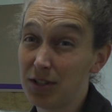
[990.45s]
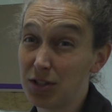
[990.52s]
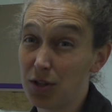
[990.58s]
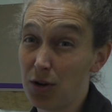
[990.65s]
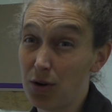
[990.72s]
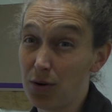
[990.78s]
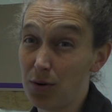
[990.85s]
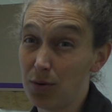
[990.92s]
its
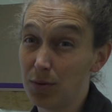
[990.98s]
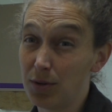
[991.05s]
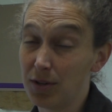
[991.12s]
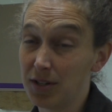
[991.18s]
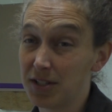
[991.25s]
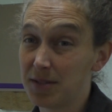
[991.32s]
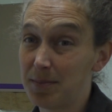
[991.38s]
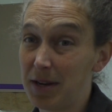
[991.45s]
own or
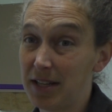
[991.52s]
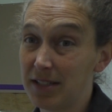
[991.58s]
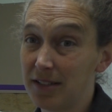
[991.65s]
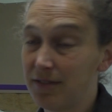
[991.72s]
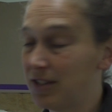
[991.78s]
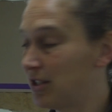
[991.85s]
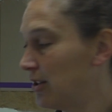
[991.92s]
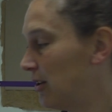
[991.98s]
a space
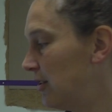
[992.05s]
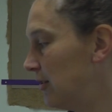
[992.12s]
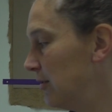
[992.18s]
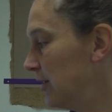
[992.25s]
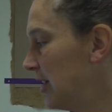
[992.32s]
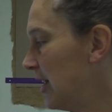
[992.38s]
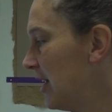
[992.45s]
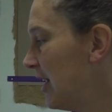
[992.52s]
of its
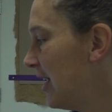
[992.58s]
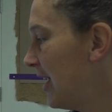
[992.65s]
own,